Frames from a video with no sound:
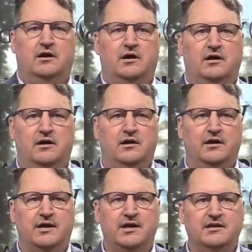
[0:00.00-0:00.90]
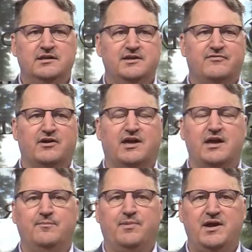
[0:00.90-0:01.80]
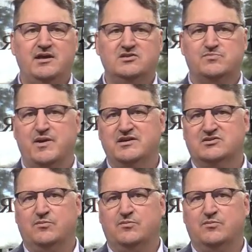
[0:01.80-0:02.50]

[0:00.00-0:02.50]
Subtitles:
into different campaigns based